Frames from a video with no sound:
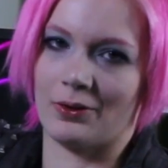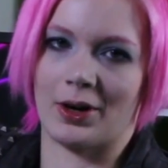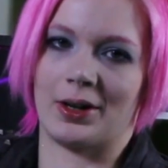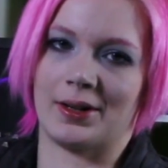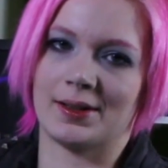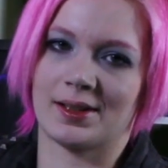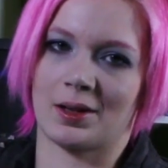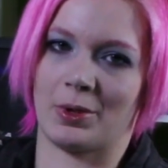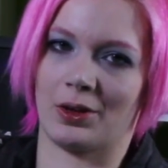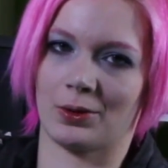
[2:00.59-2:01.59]
of artists
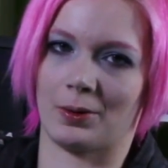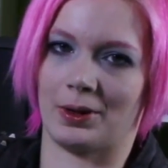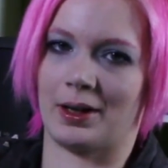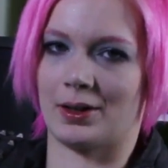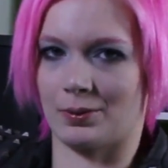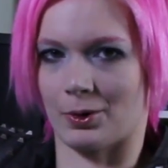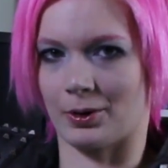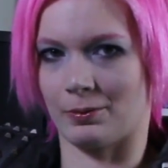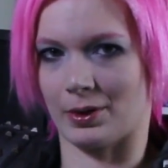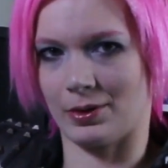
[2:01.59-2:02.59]
coming through, and I get to
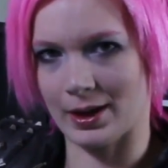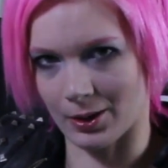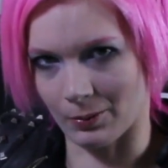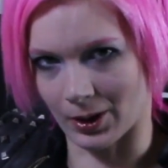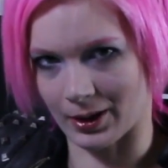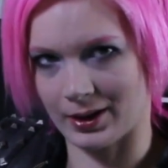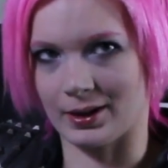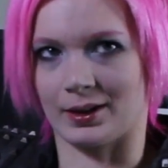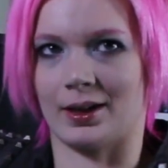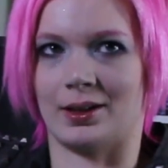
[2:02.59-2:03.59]
work with their
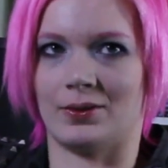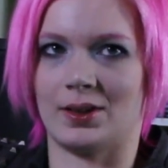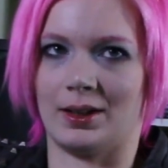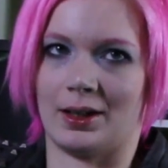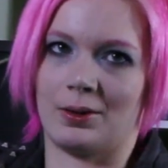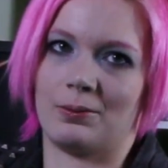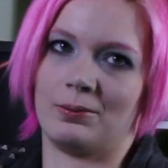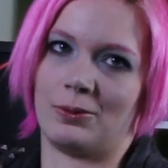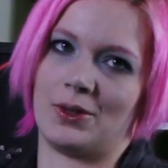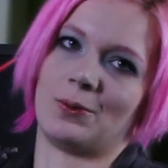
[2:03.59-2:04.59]
work and kind of see like
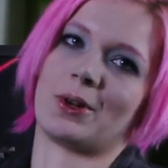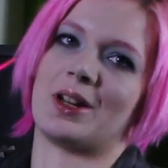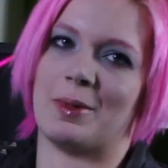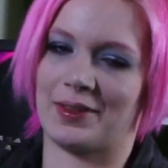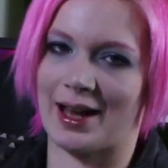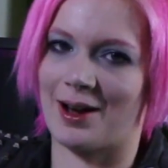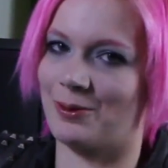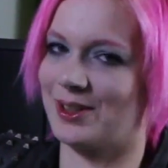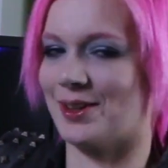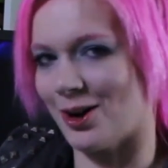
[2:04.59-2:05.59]
what's working about
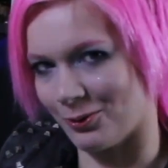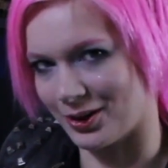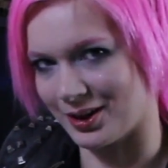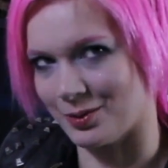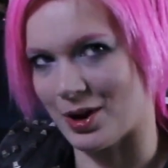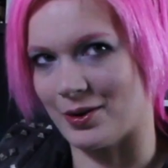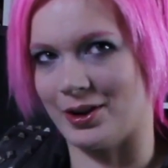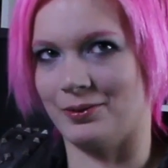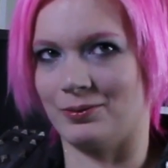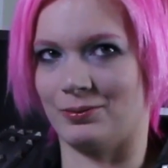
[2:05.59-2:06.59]
that, what's not working about
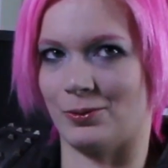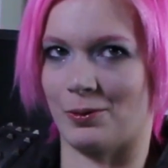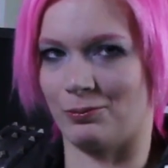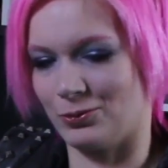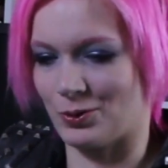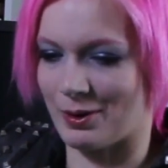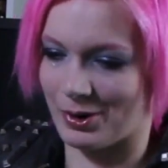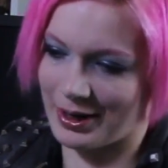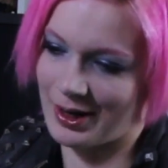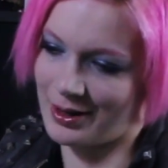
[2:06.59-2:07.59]
it, what do I
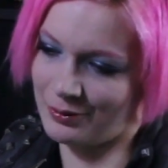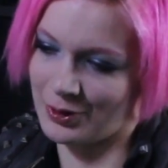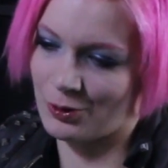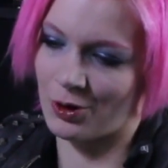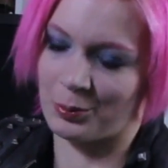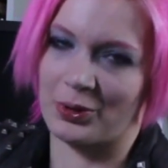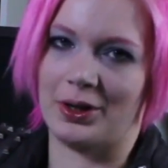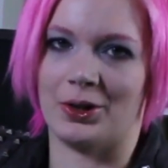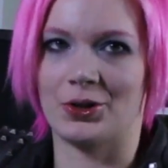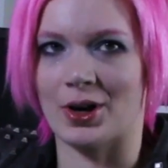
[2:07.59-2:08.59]
want to kind of
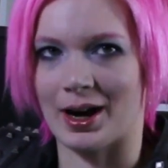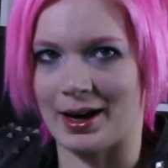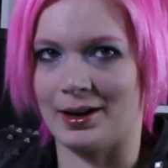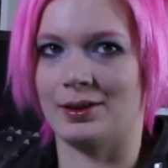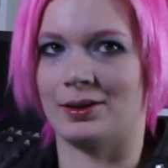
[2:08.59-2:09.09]
incorporate or try.